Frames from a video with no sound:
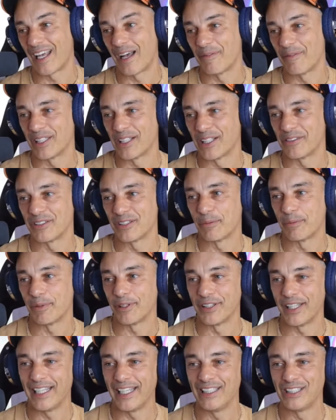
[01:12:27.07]
Slayer
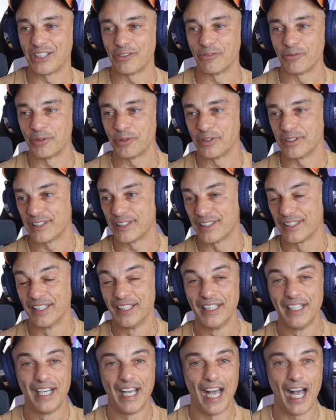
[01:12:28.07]
commentaries about ancient ruins.